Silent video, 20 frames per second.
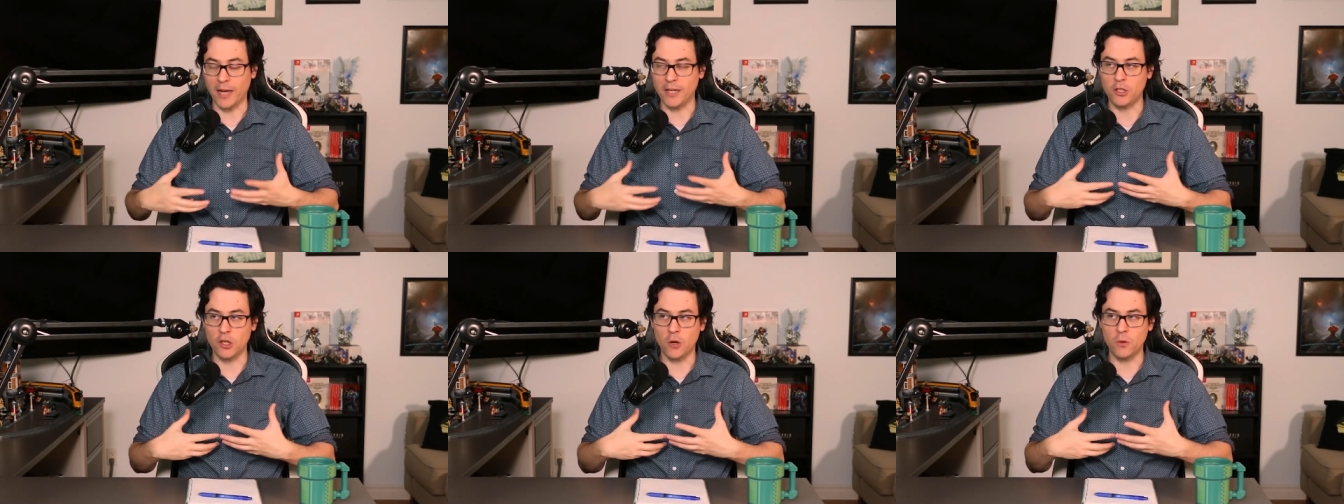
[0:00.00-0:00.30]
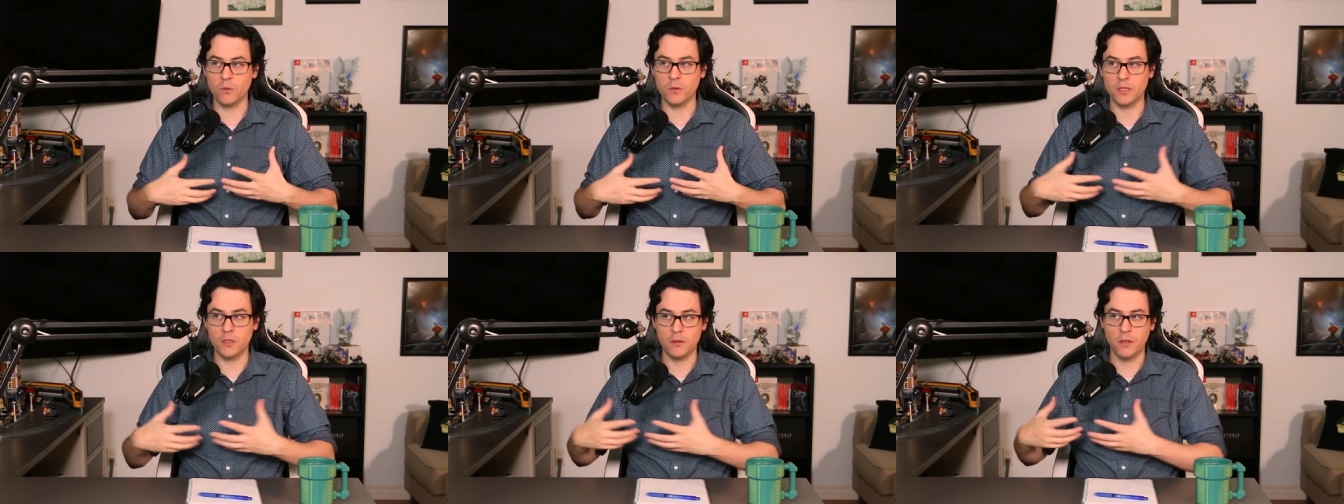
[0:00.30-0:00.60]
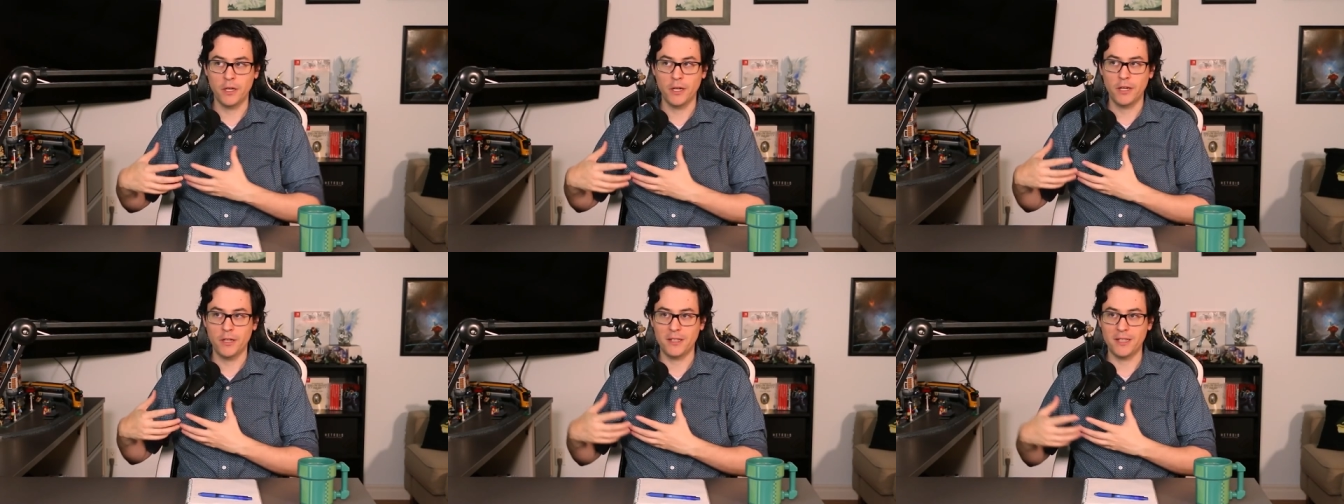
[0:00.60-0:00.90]
I don't
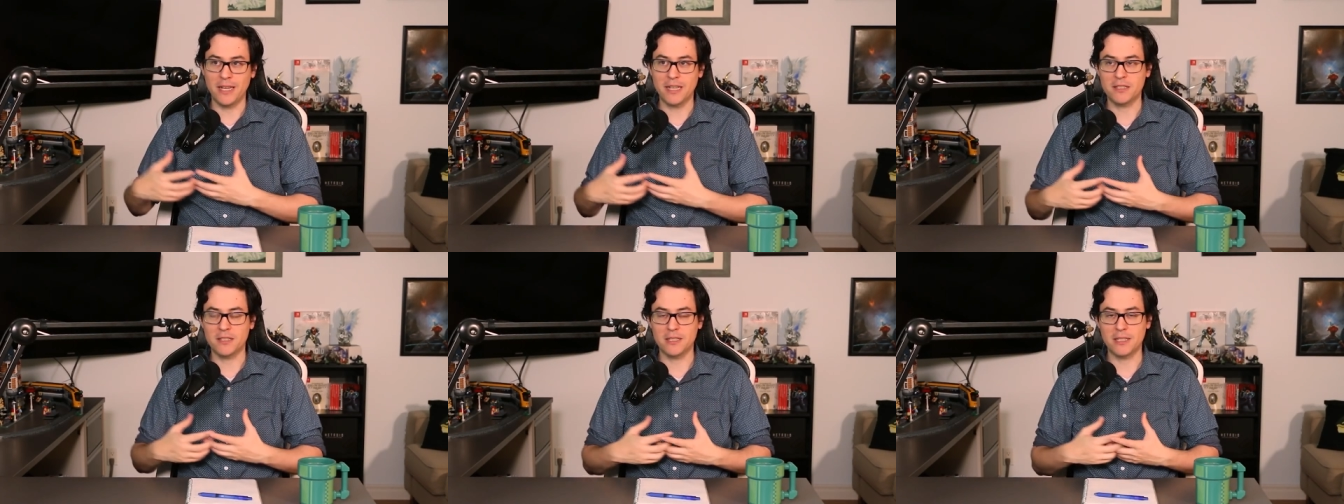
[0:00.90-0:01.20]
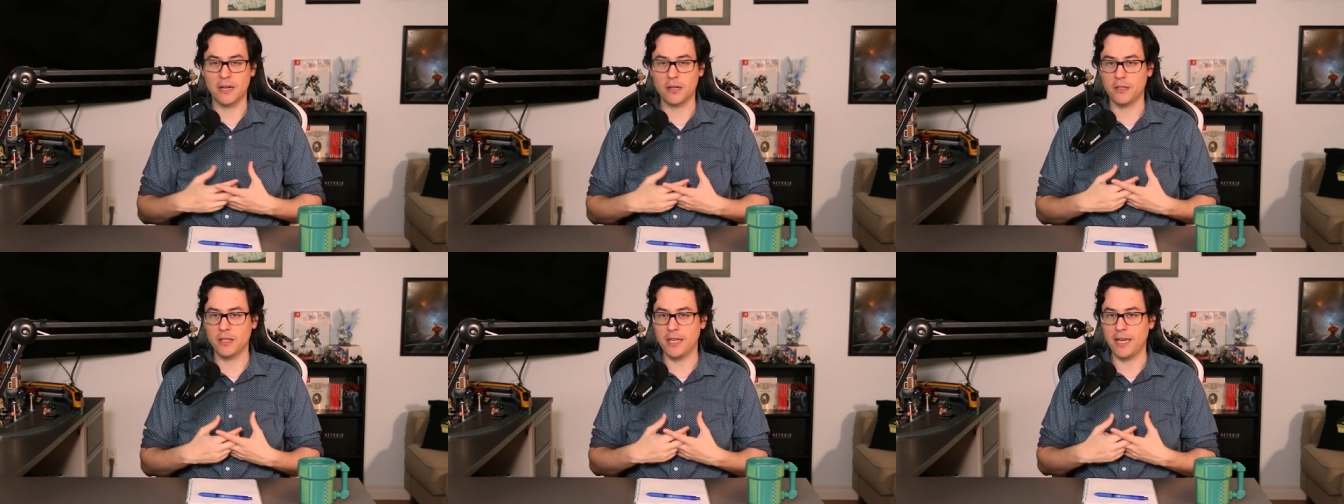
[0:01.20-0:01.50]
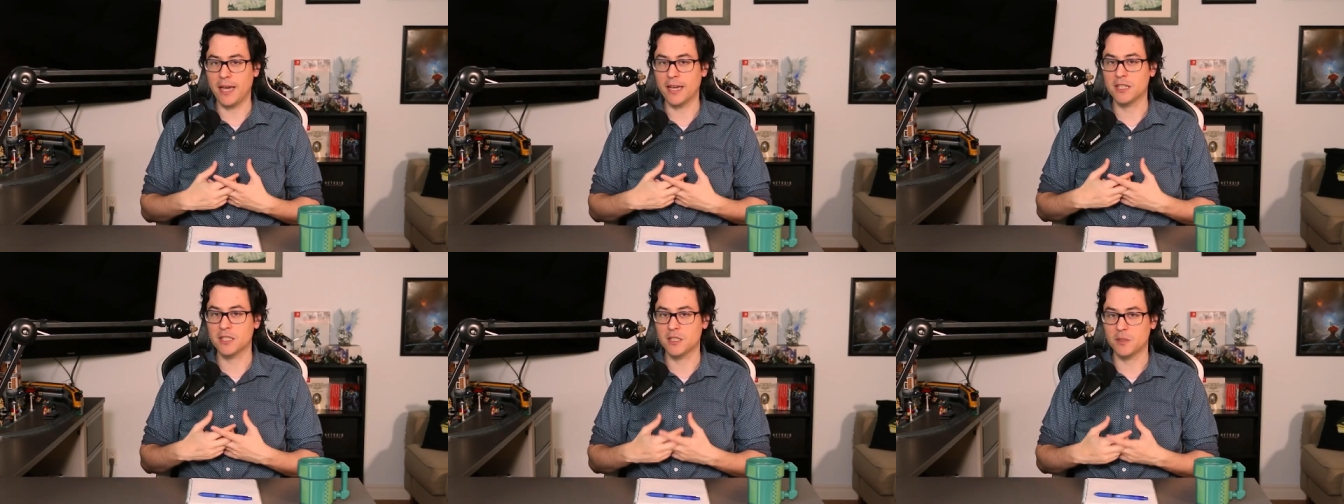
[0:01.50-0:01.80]
necessarily
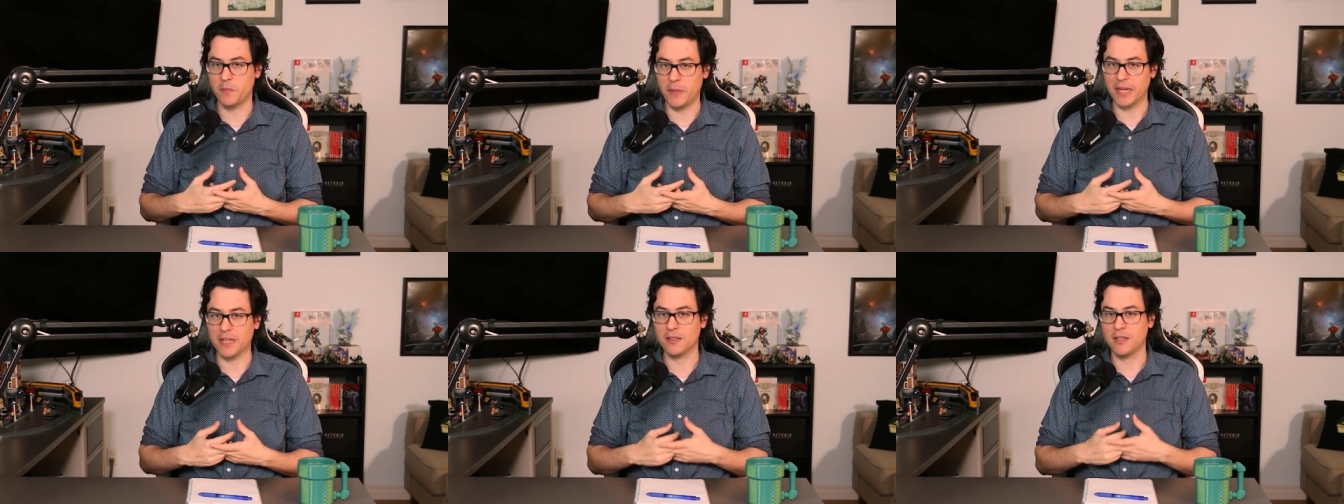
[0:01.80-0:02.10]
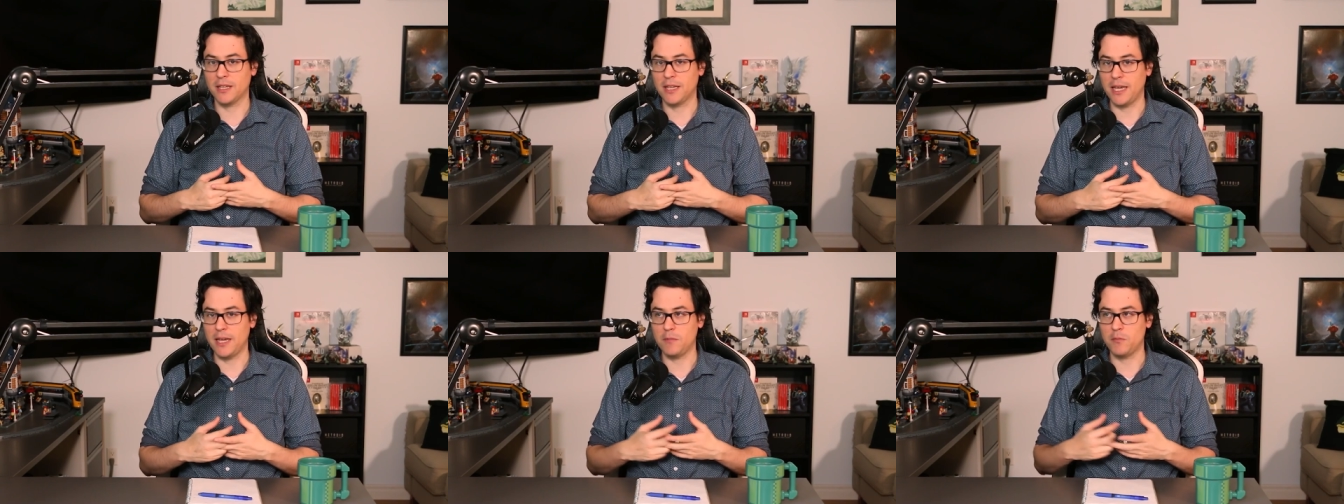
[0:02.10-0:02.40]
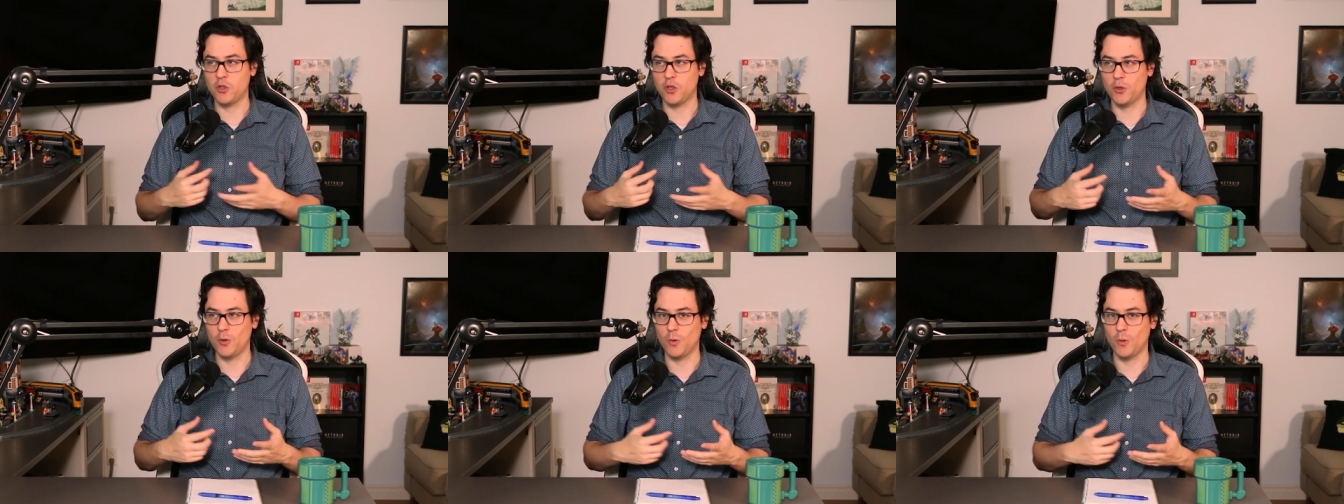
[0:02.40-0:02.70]
expect the
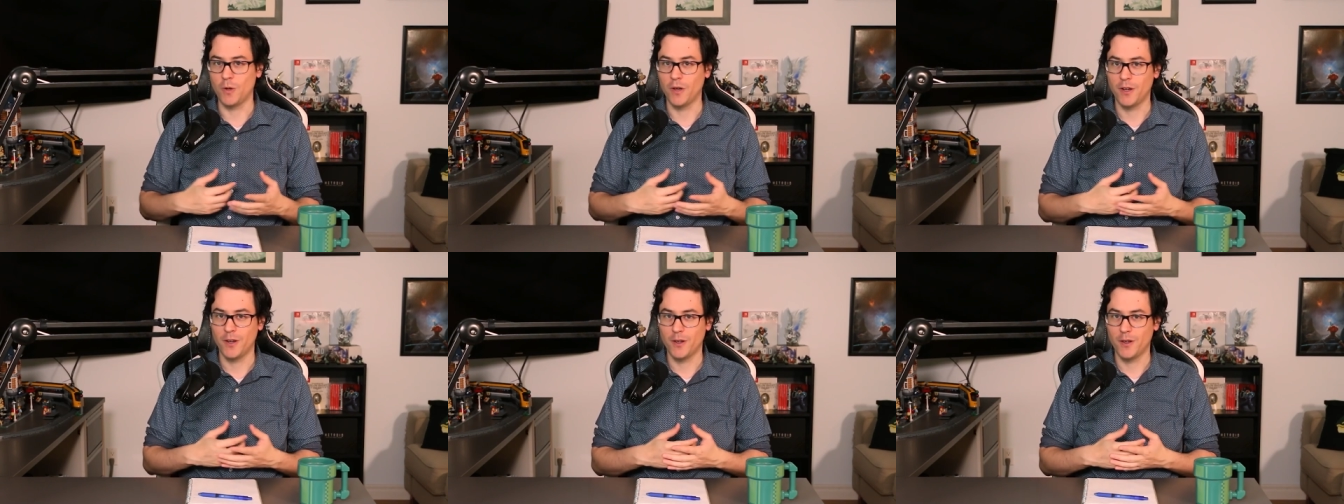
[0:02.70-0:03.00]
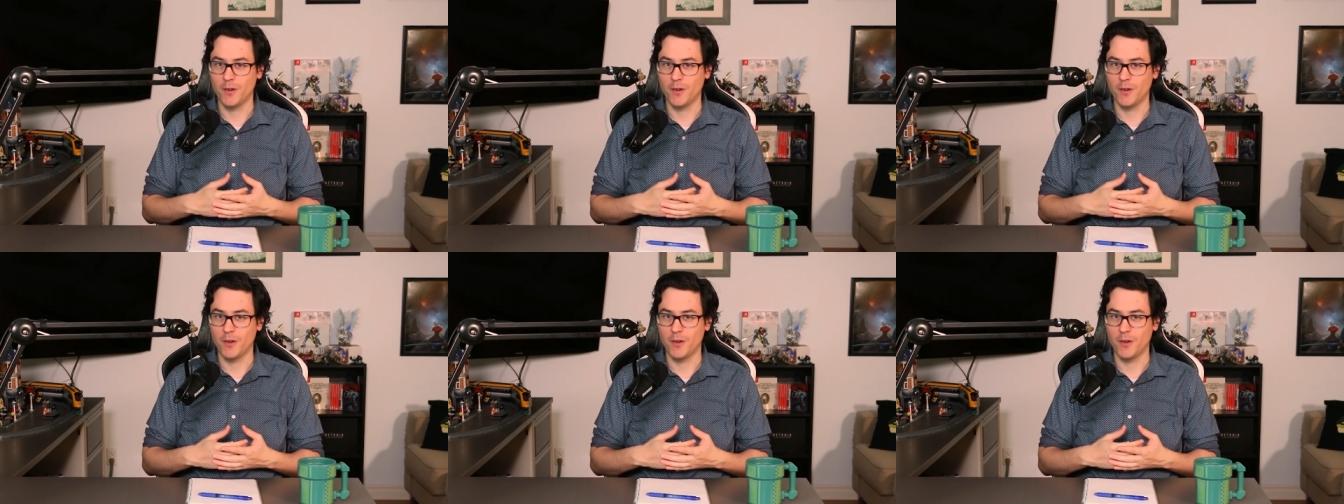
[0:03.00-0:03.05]
game to